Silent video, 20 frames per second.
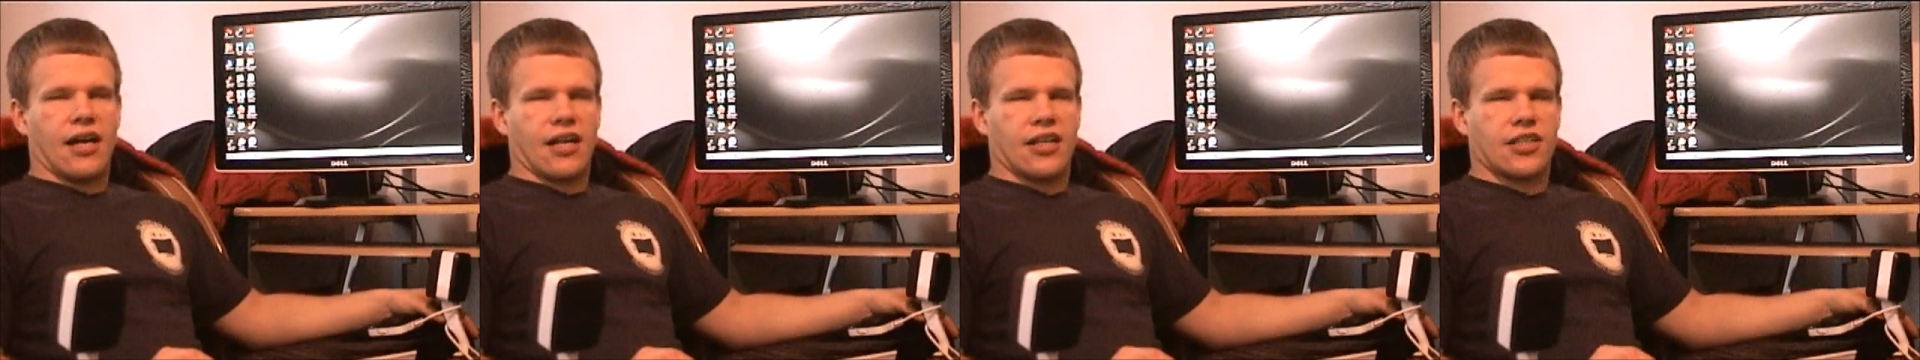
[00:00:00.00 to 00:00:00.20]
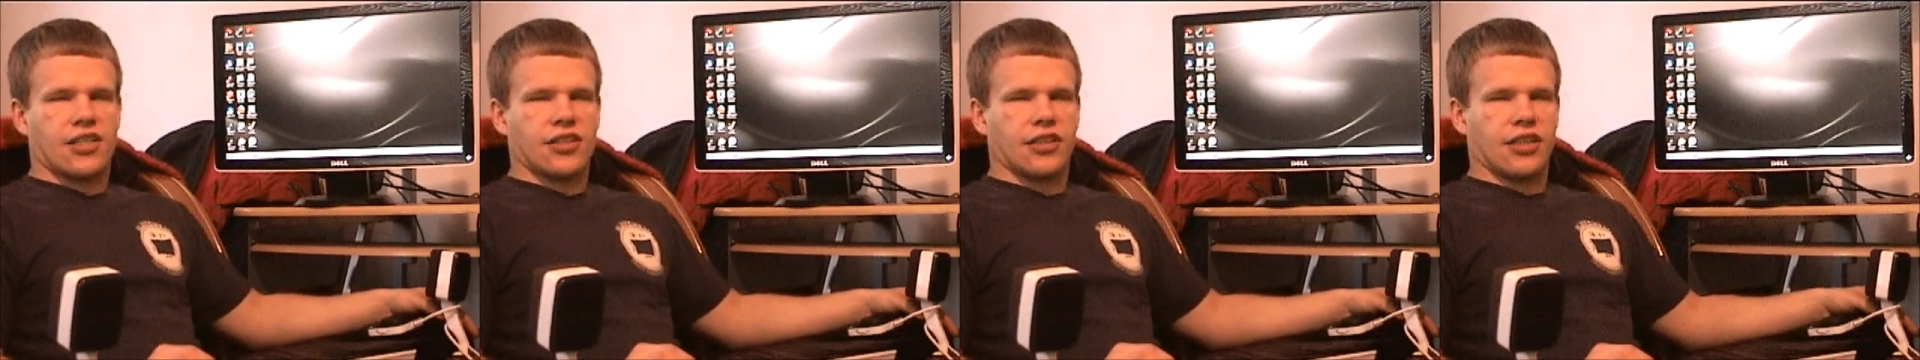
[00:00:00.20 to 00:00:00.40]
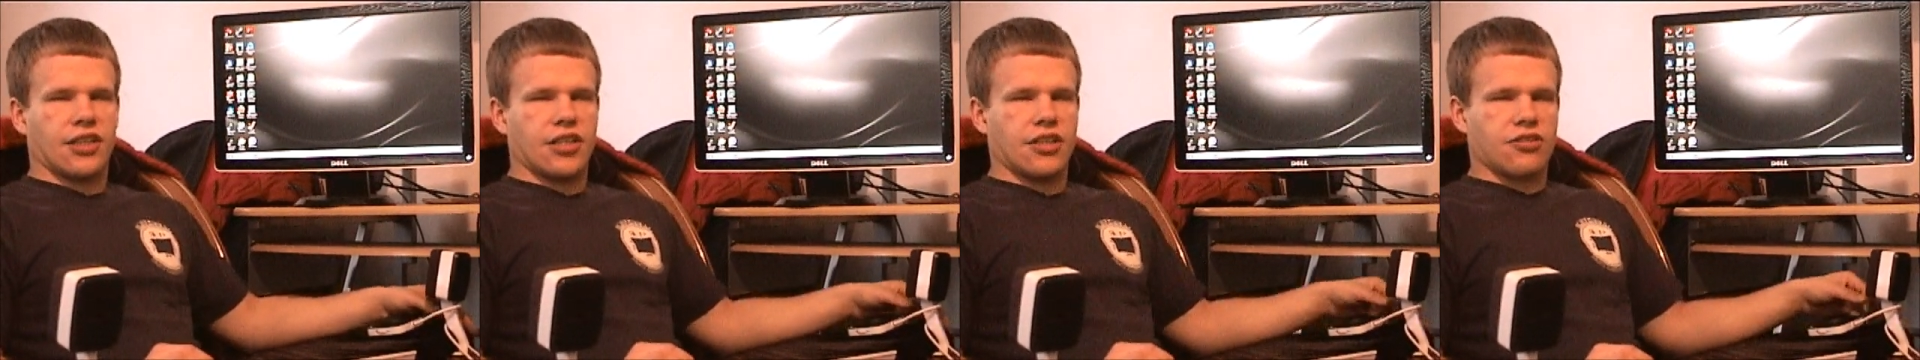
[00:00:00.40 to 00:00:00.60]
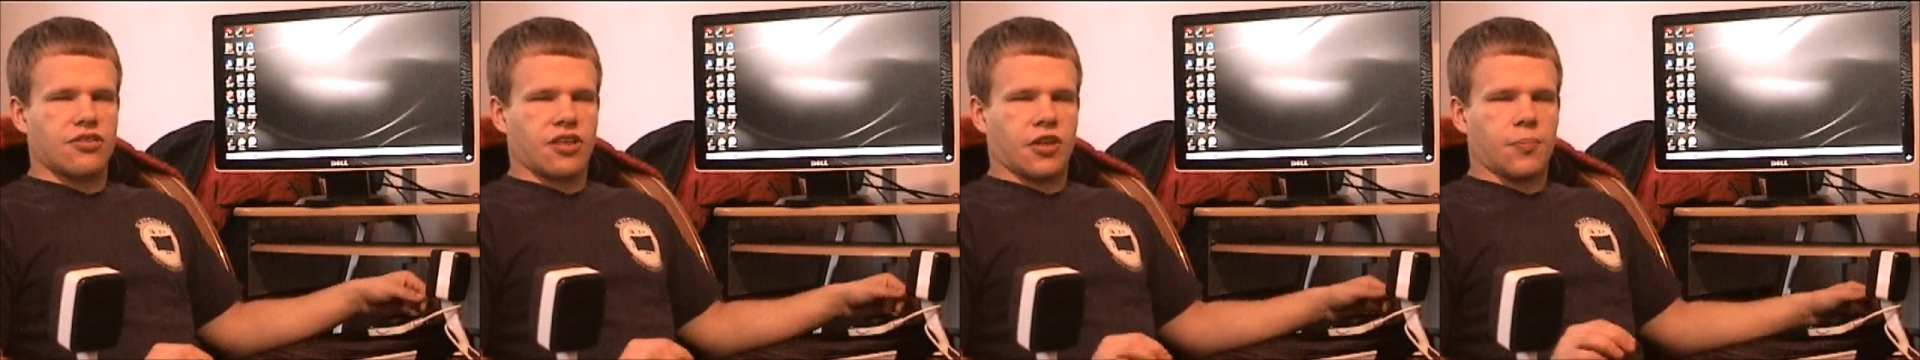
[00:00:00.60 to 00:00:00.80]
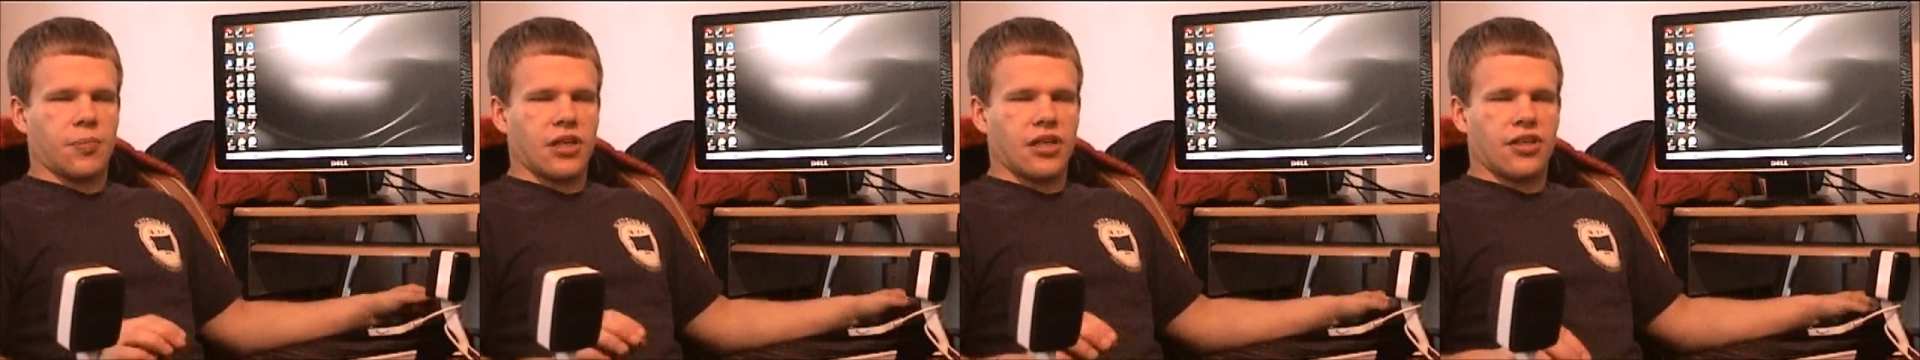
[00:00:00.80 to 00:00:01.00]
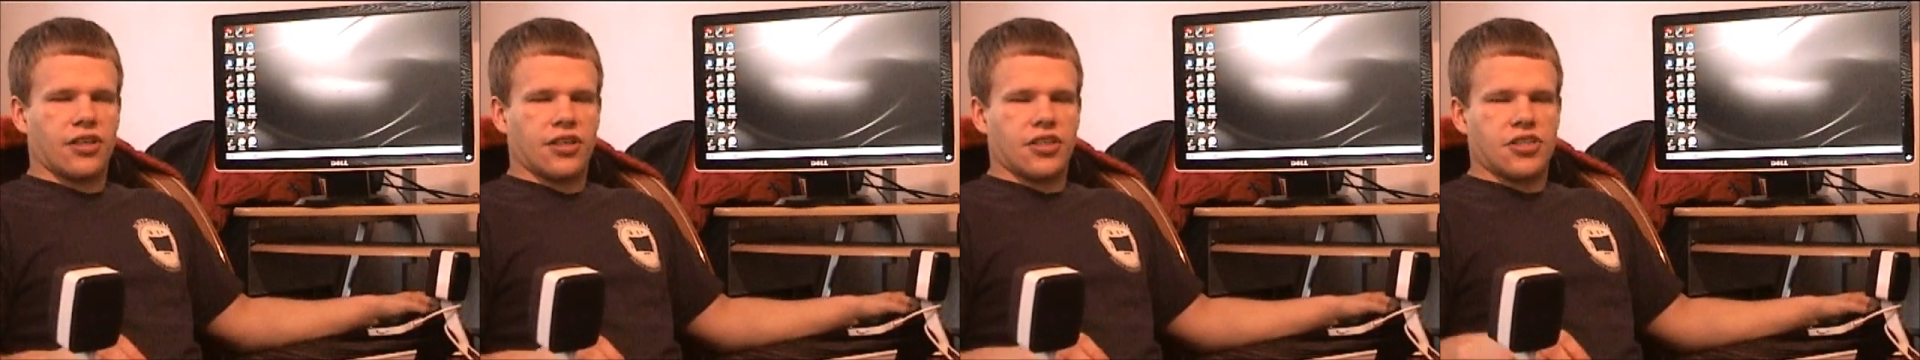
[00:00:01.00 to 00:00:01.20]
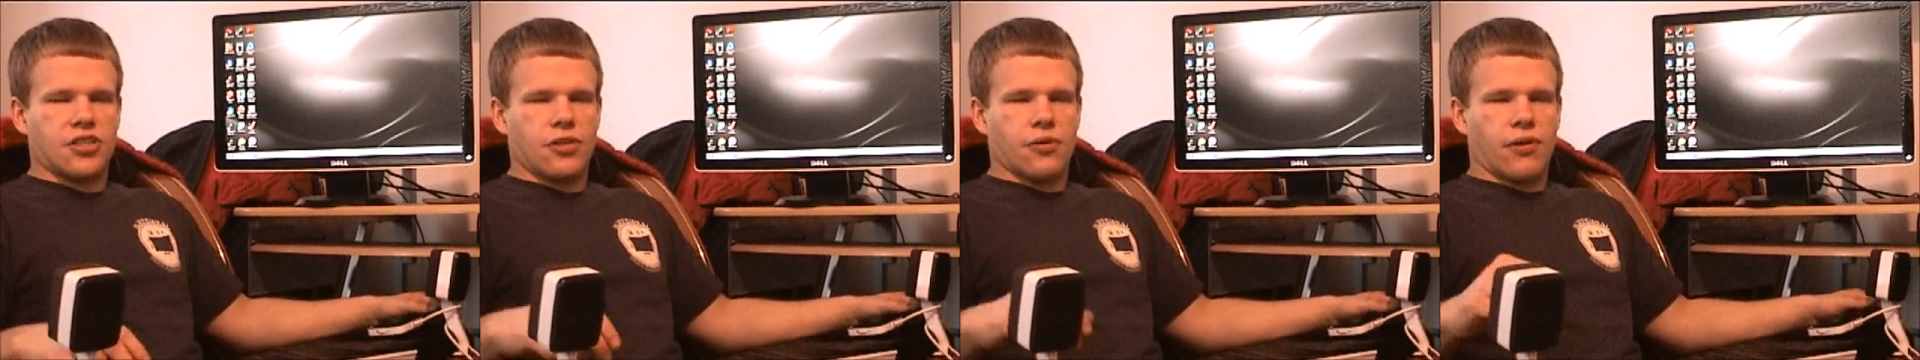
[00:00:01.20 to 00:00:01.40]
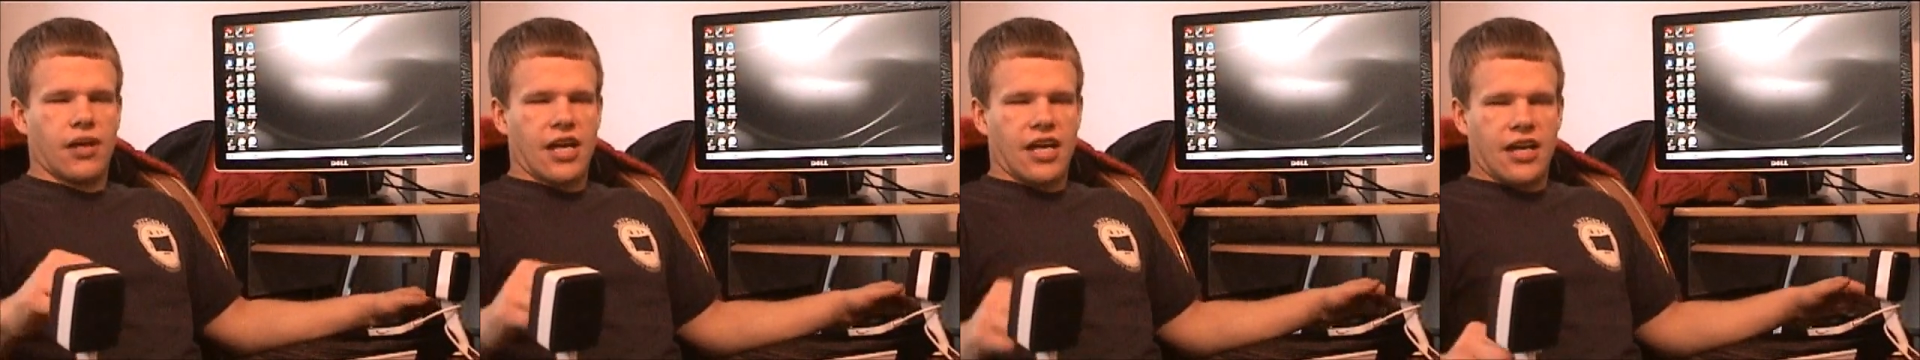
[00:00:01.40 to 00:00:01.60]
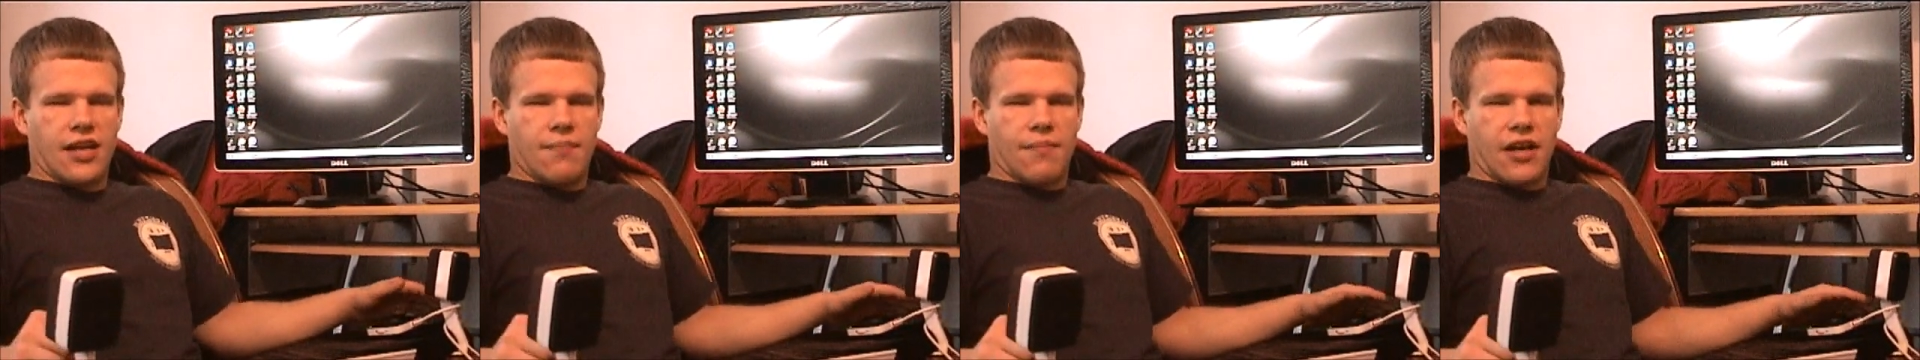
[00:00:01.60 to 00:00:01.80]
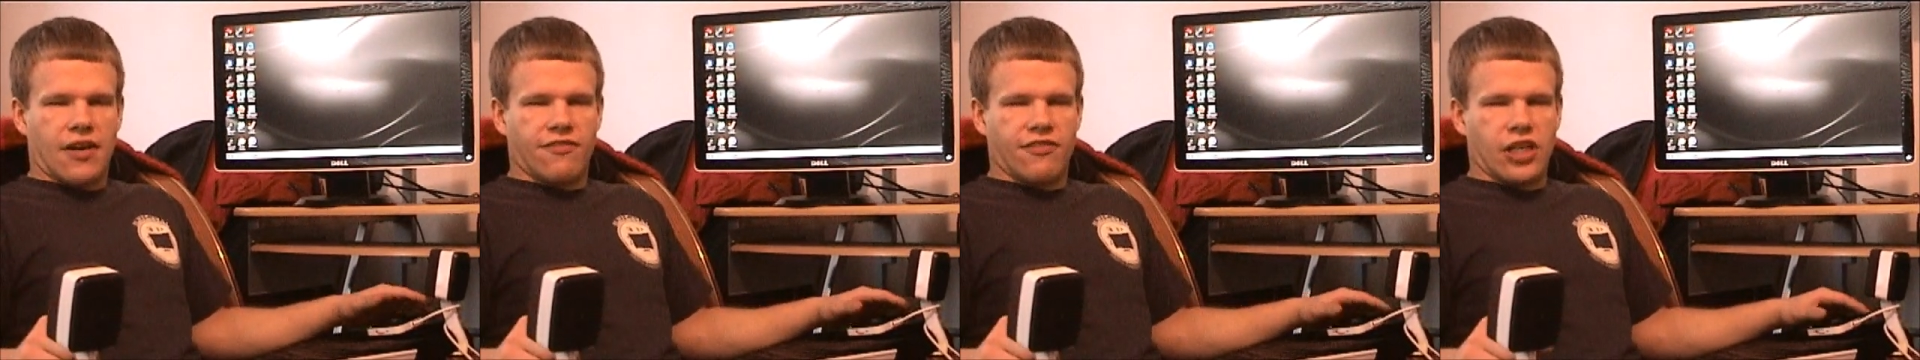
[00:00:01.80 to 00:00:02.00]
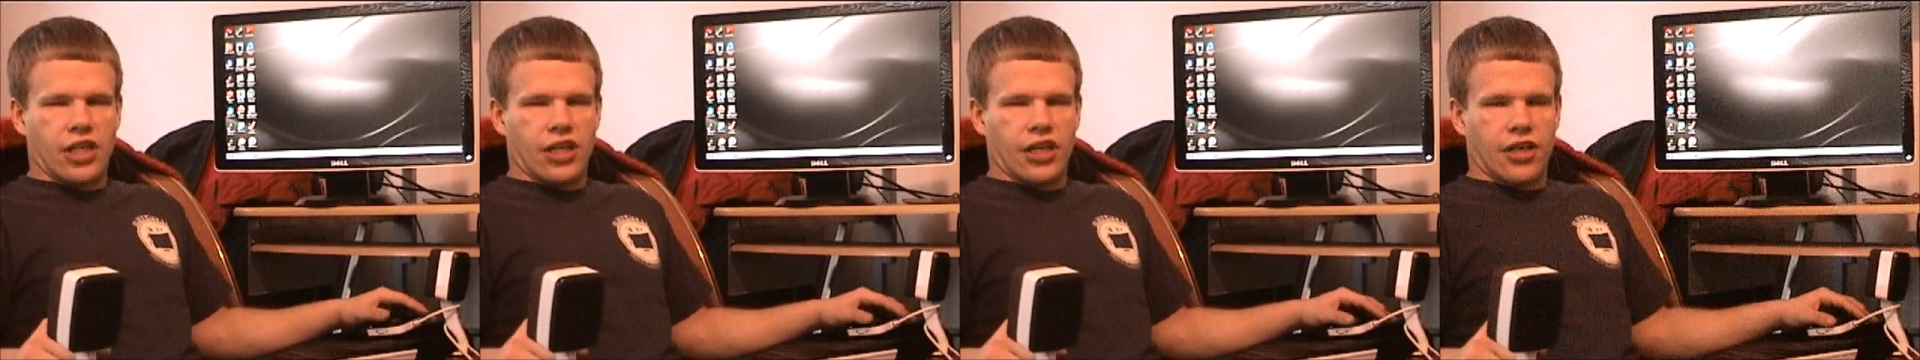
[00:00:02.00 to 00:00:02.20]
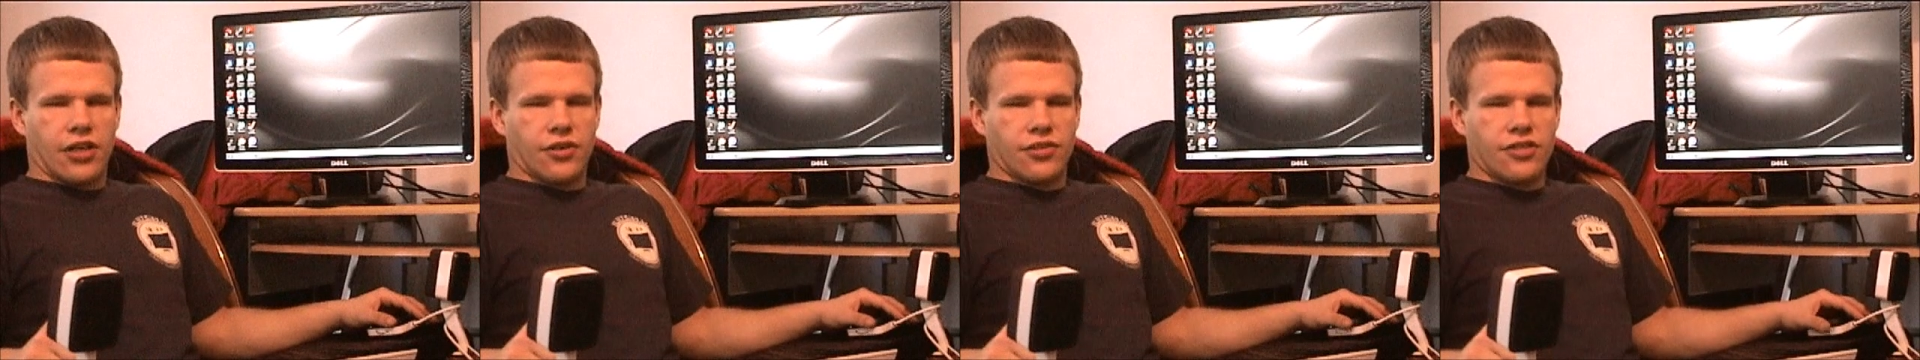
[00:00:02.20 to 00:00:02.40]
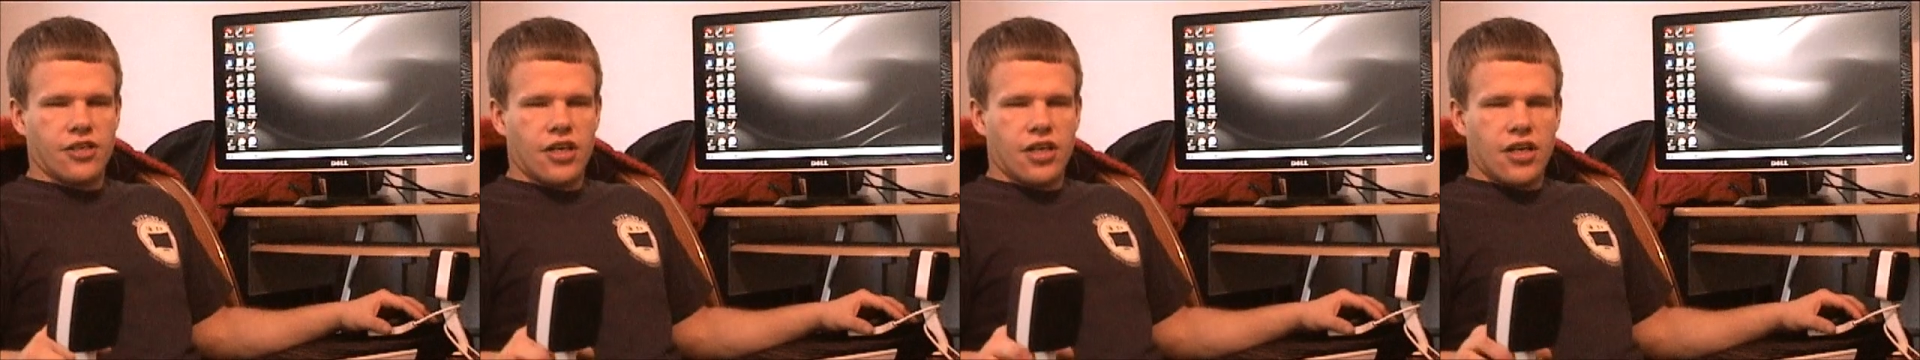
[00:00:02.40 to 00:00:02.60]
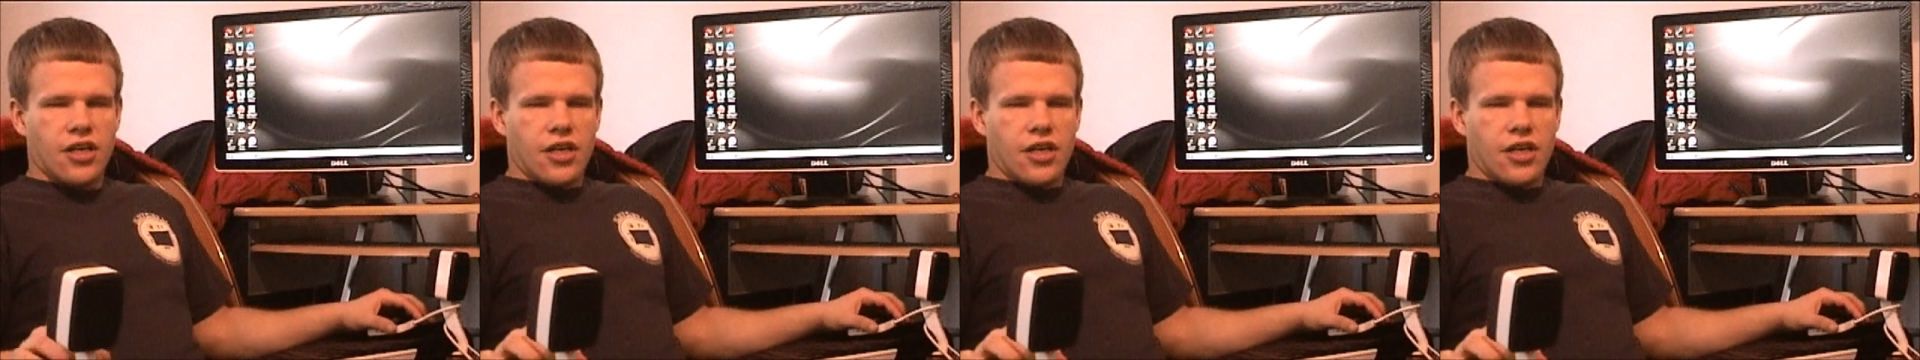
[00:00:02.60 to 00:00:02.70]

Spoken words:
actually use a computer to edit my videos,